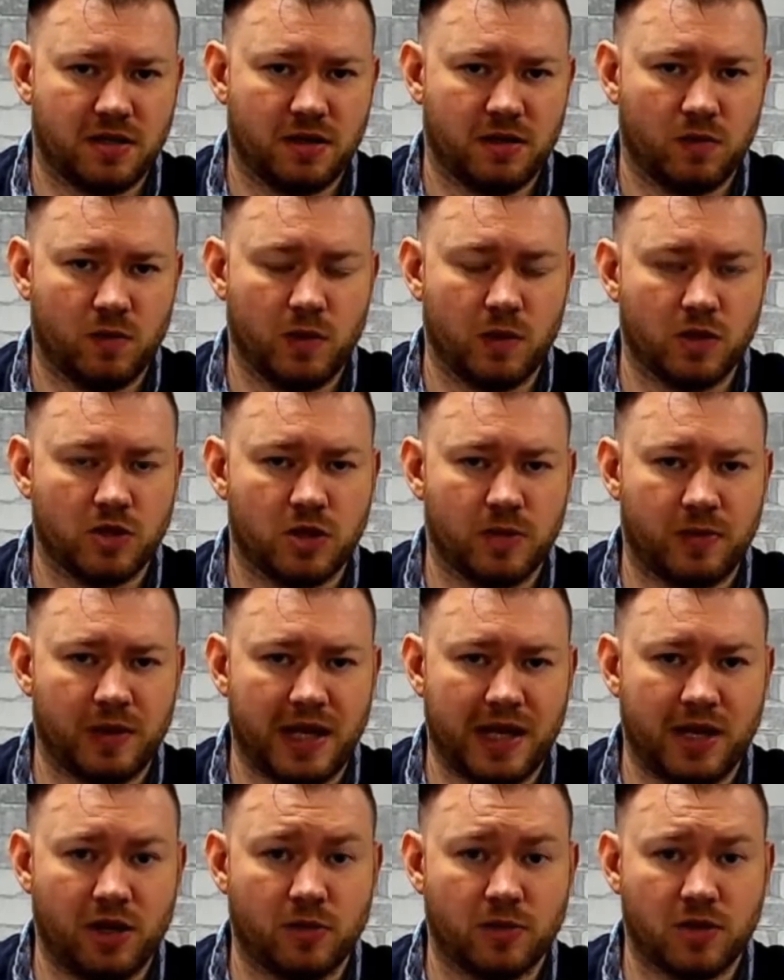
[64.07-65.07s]
We will supply
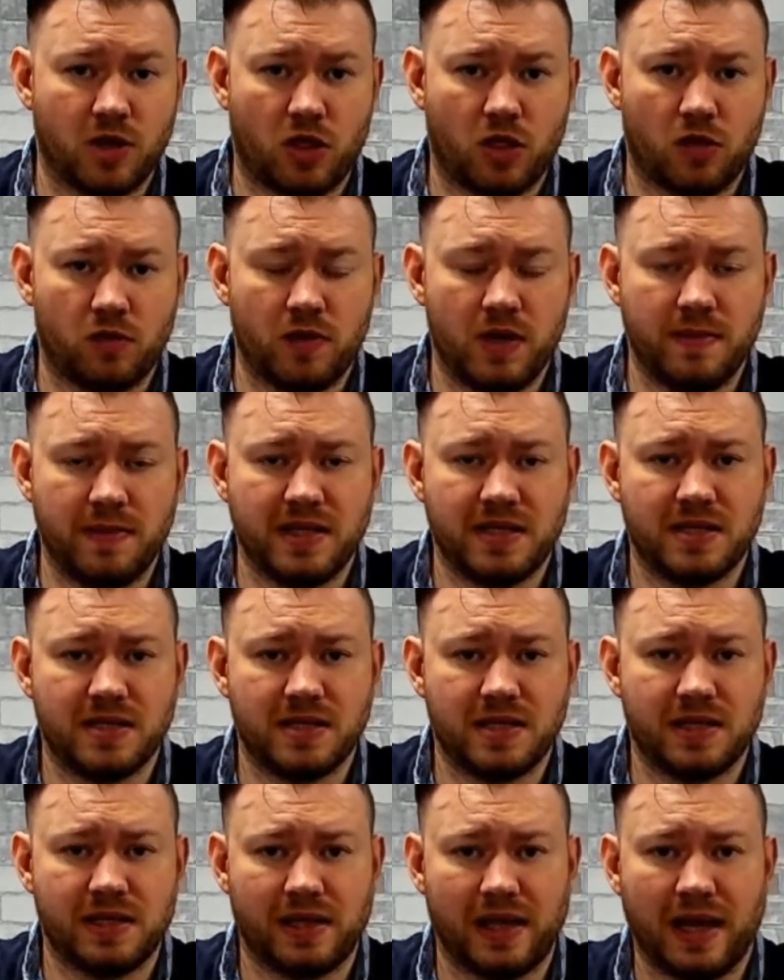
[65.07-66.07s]
up to 3 metres
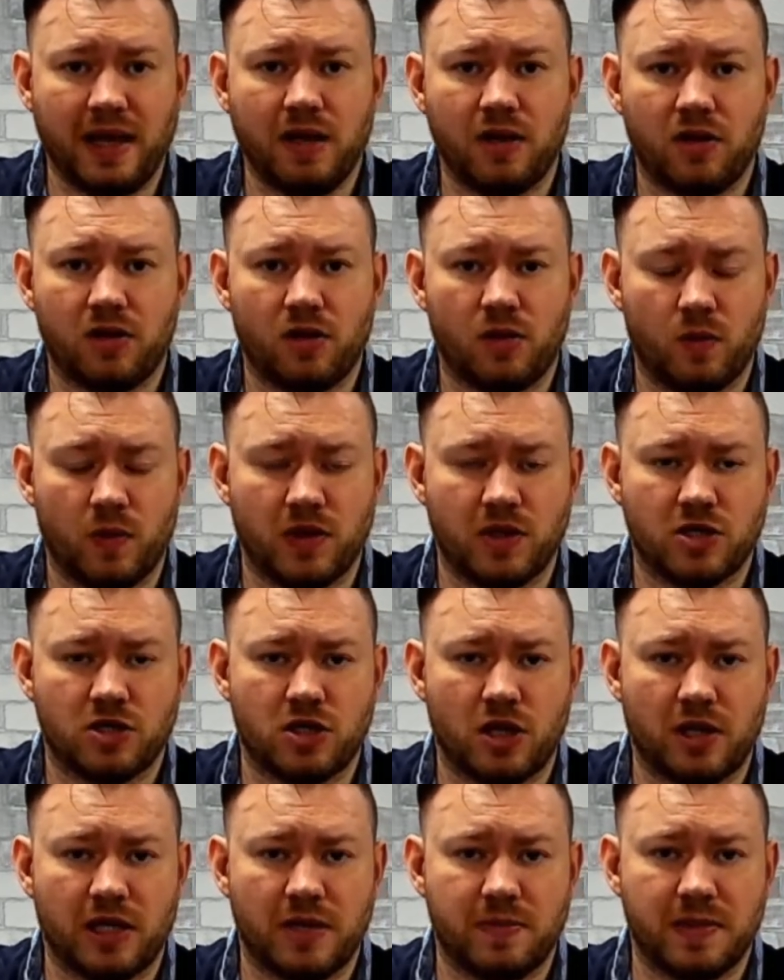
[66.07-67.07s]
in length with a
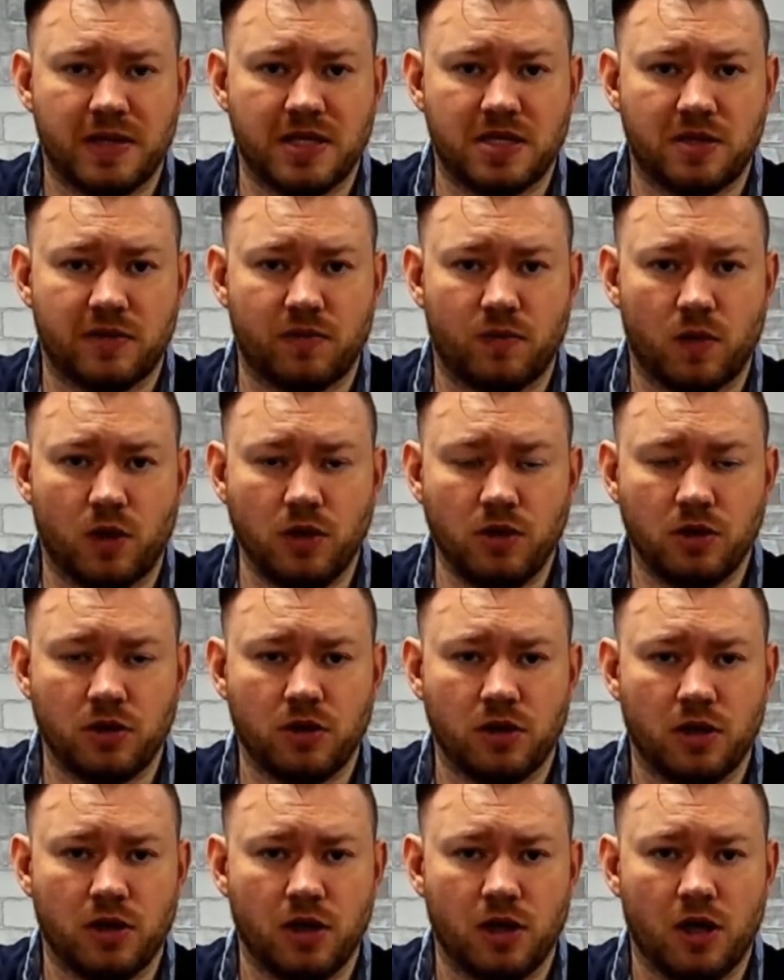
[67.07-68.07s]
solid piece of wood,
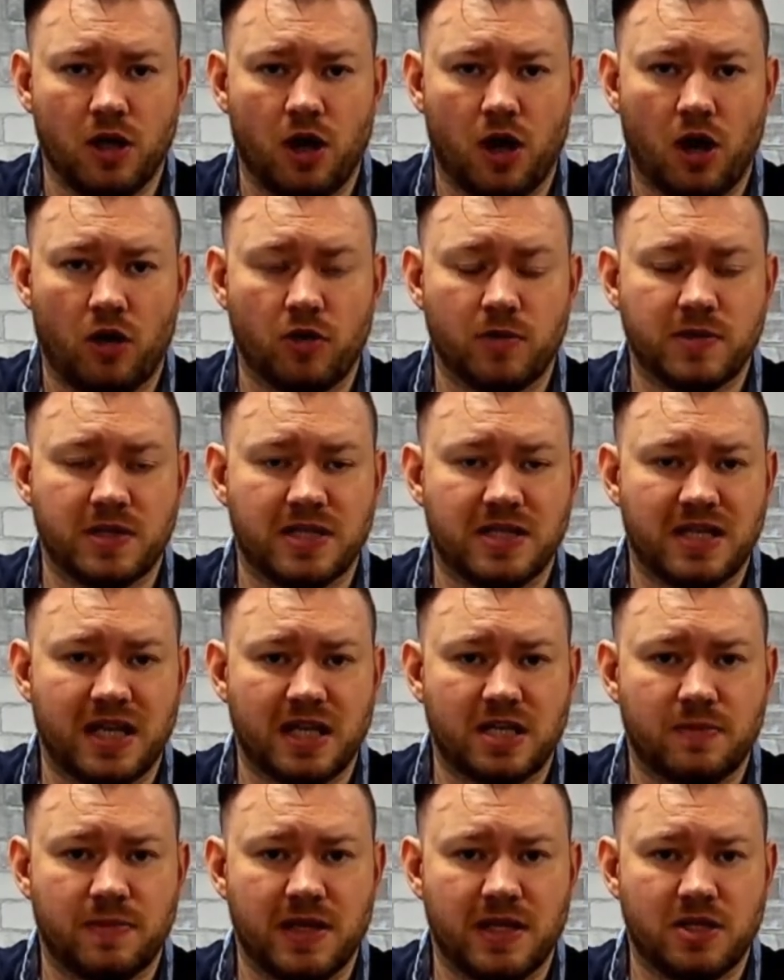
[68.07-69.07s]
or up to 6
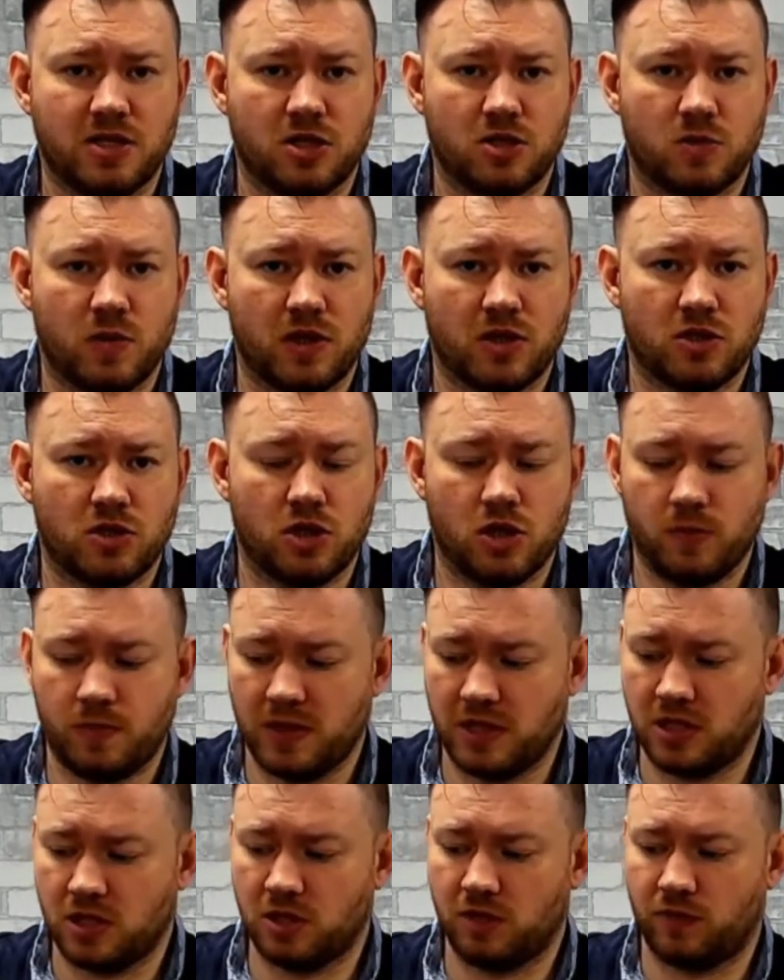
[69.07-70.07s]
metres with 2
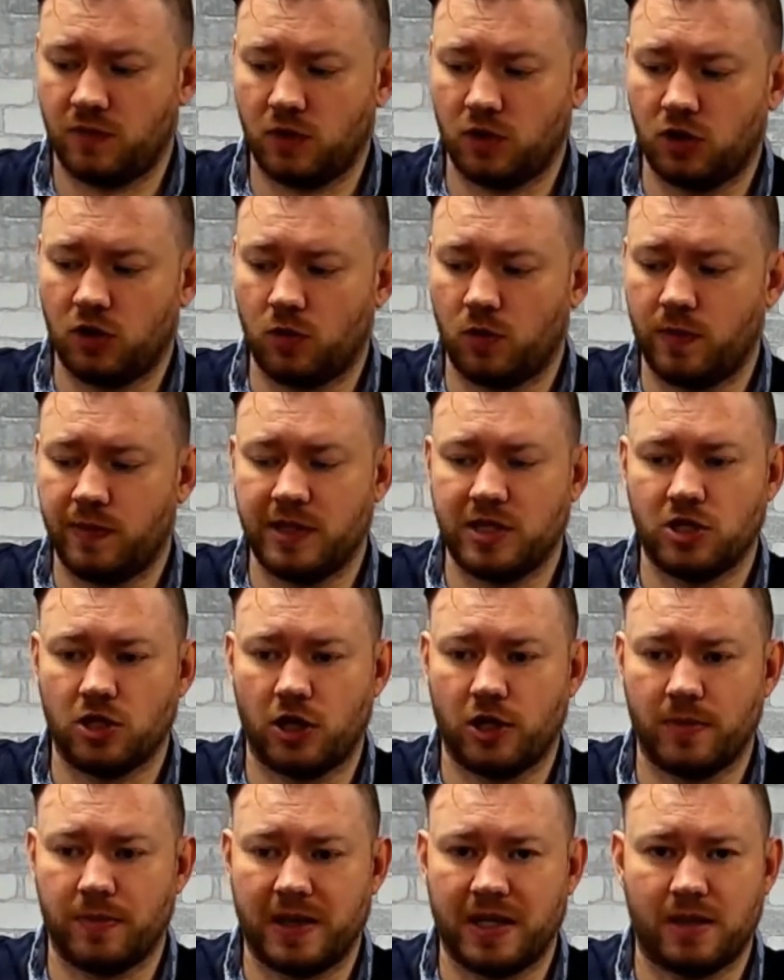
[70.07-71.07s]
pieces of wood that will be joined
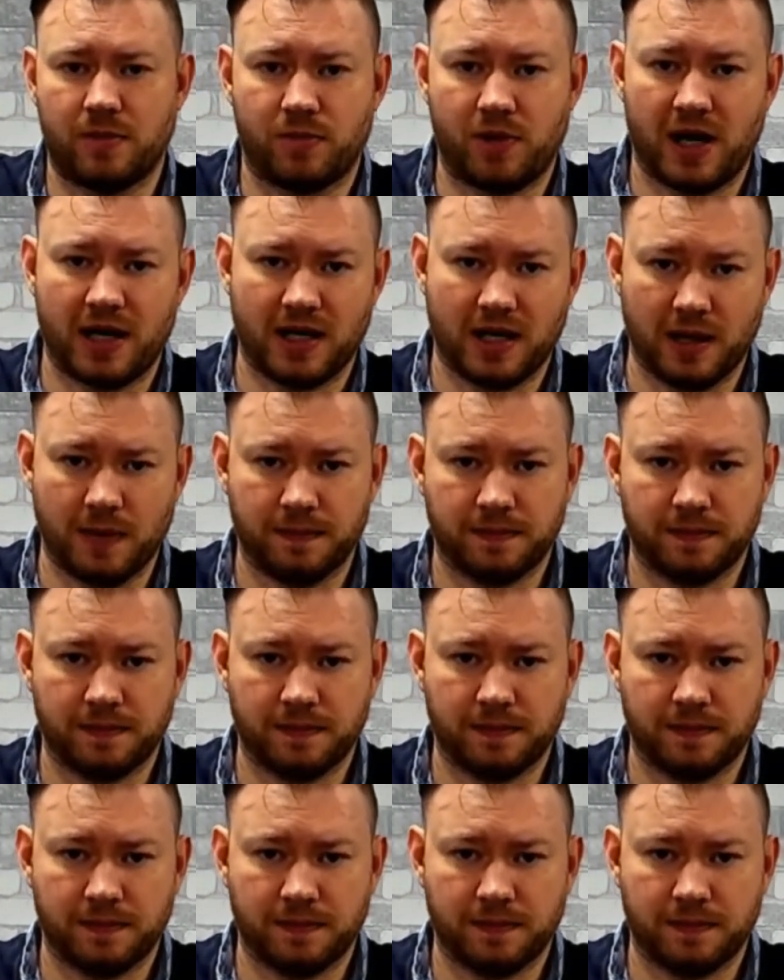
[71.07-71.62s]
by the bracket.